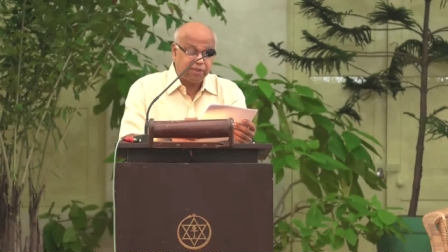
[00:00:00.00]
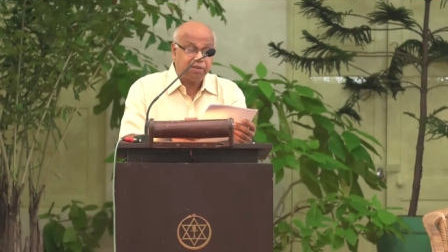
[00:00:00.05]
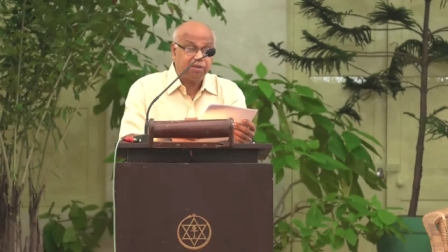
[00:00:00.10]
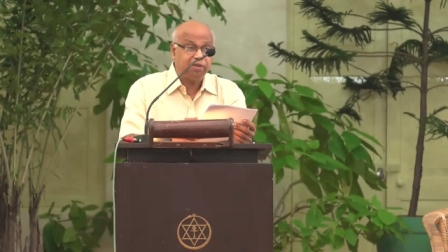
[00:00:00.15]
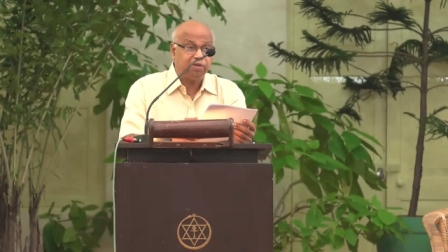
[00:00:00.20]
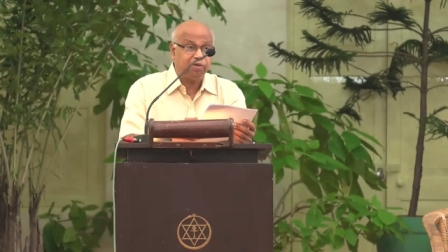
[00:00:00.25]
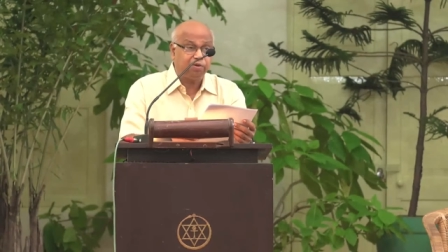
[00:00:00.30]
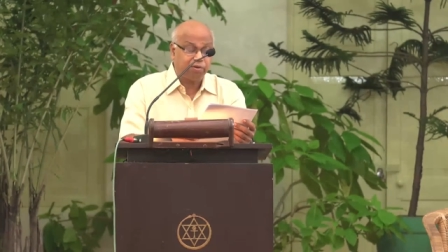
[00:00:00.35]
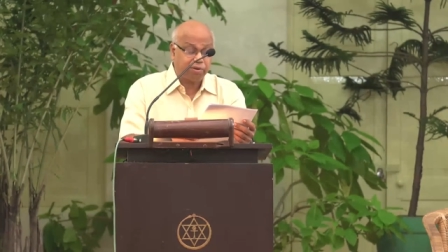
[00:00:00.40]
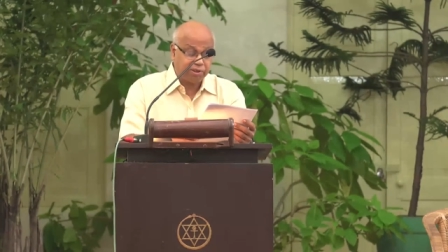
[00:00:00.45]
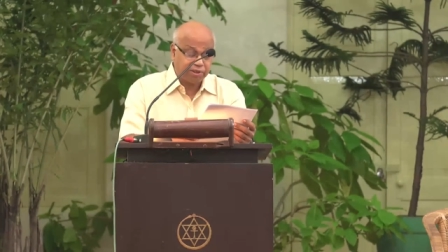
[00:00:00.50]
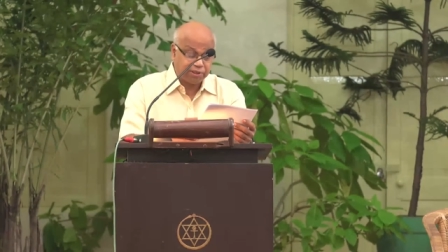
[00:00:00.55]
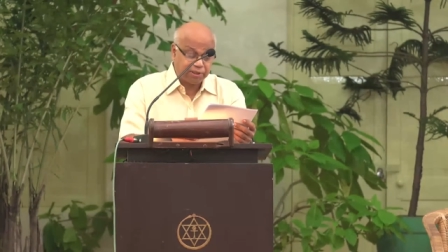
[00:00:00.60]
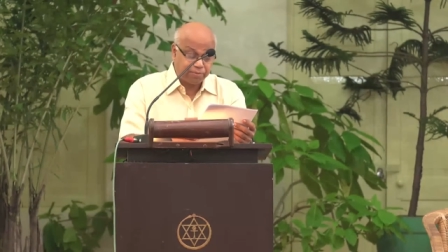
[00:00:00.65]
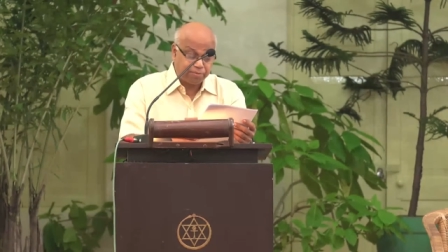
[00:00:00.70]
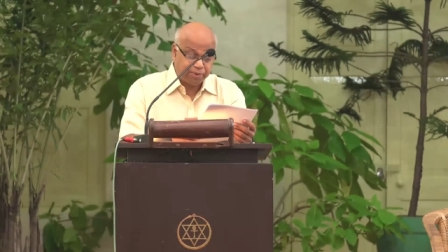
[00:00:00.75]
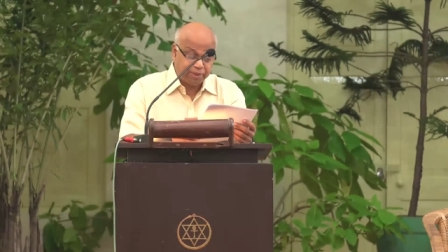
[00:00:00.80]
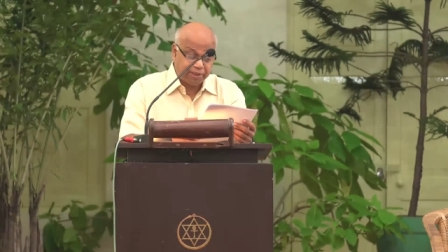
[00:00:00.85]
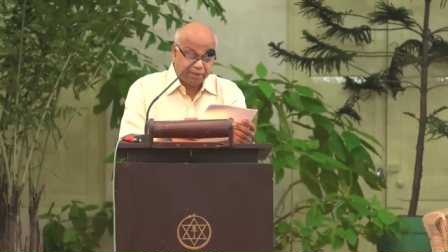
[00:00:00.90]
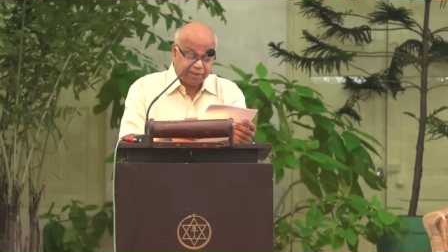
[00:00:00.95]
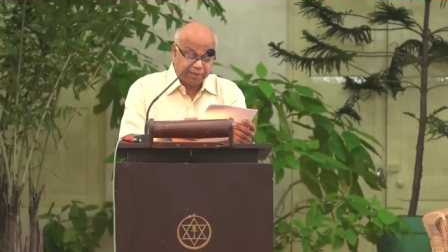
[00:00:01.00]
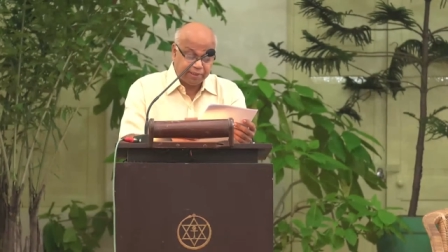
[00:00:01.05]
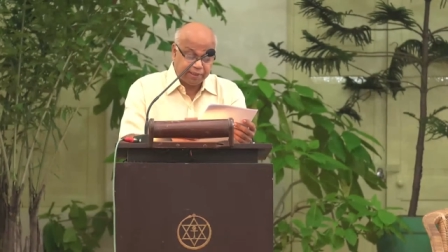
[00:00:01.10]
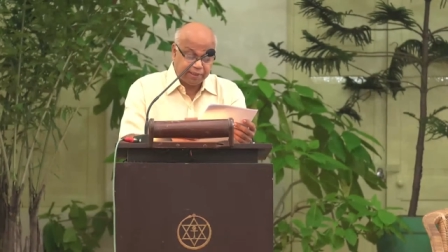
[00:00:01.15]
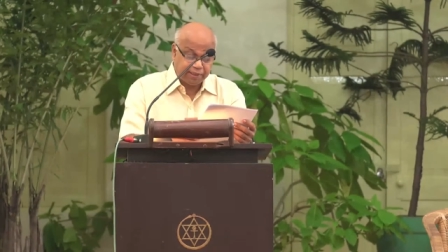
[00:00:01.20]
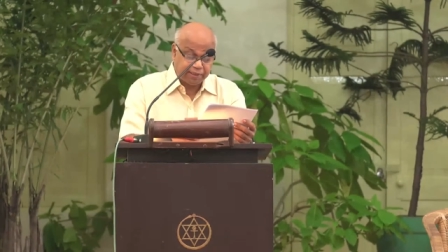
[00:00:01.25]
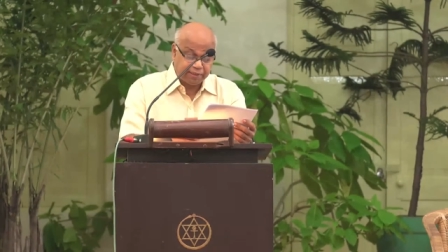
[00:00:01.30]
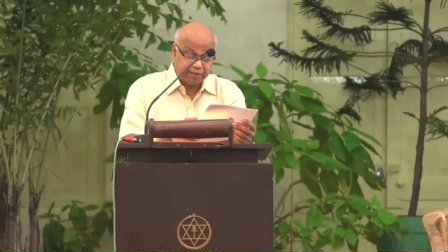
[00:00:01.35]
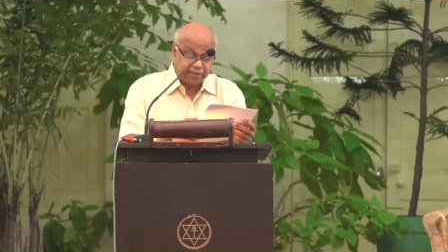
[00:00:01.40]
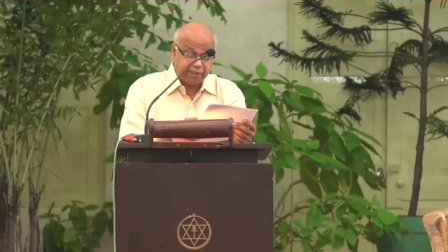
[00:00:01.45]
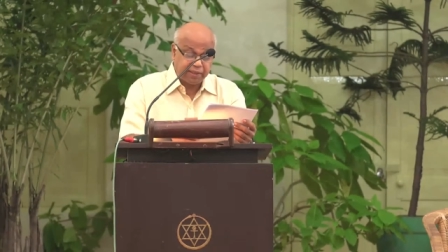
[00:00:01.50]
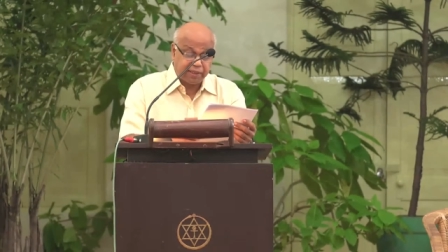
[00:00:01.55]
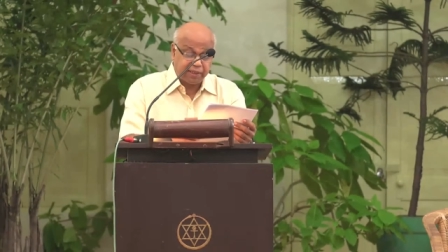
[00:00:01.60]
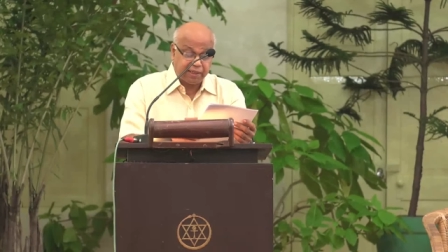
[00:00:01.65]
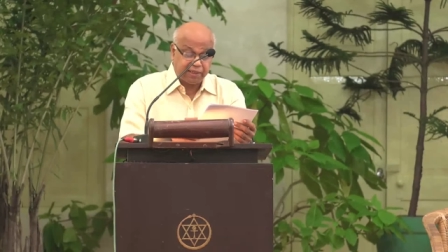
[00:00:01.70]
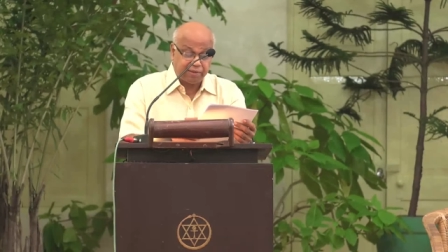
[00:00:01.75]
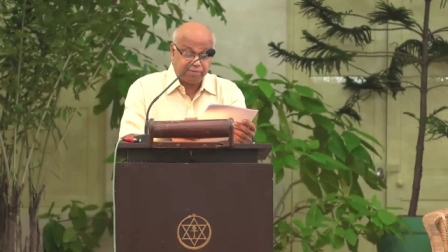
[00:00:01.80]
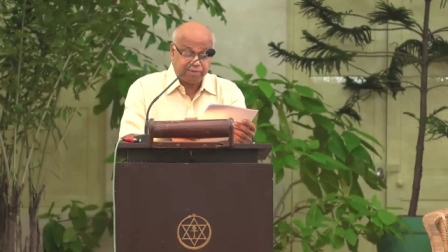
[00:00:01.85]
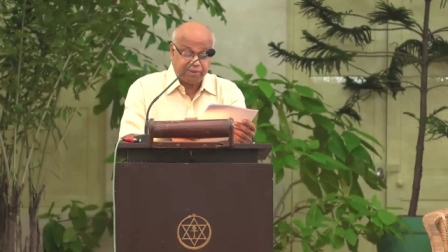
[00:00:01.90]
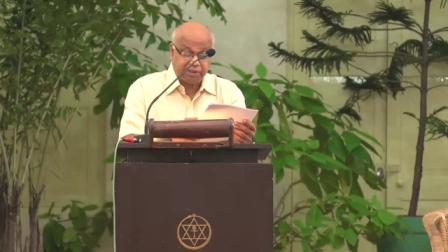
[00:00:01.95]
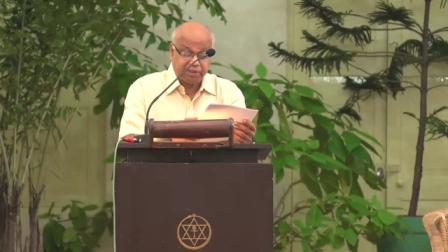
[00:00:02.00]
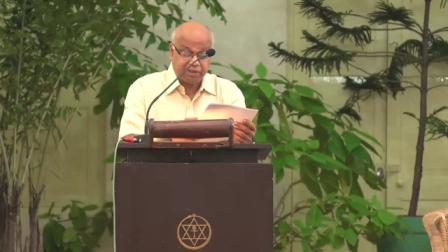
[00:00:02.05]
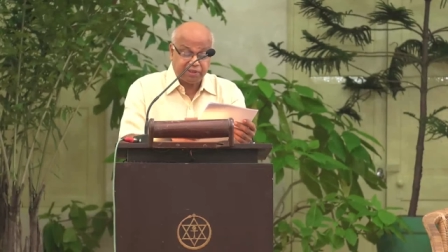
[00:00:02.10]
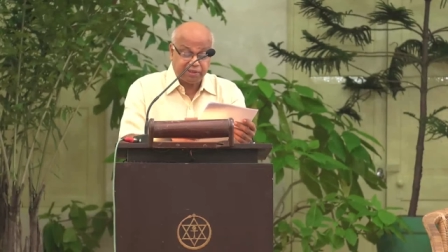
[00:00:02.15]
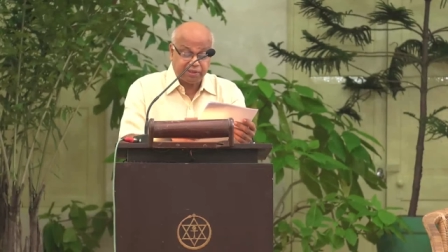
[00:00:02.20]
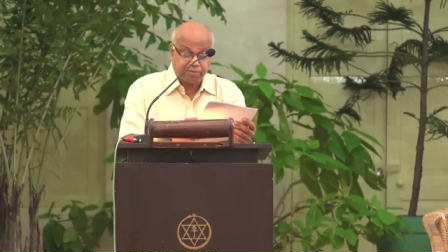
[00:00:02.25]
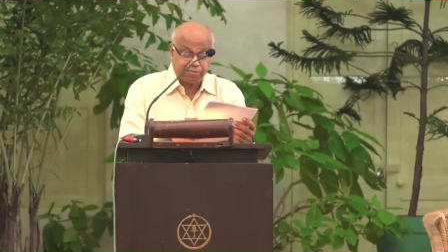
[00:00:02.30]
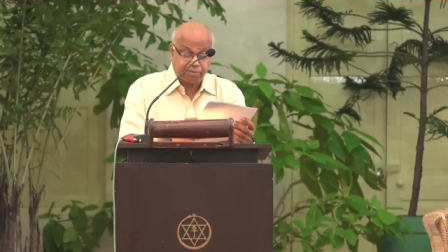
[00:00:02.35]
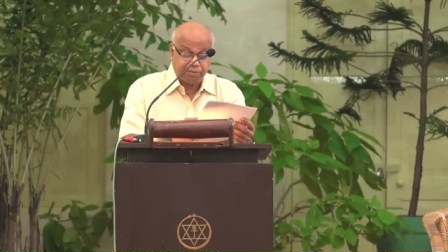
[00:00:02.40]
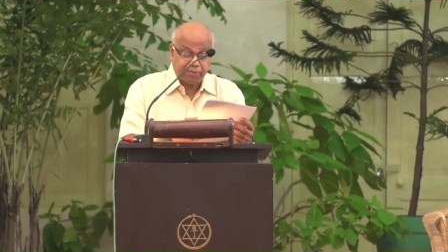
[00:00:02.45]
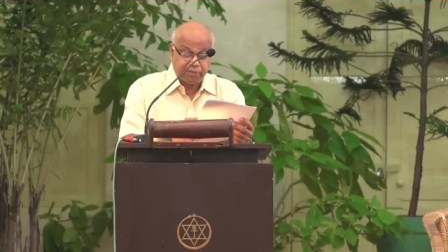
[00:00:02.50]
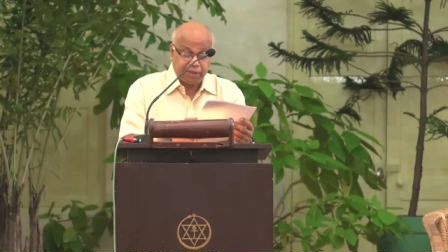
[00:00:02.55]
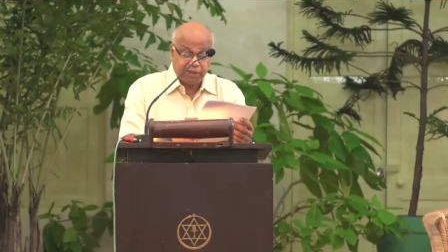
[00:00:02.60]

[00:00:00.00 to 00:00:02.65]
non-separateness and wisdom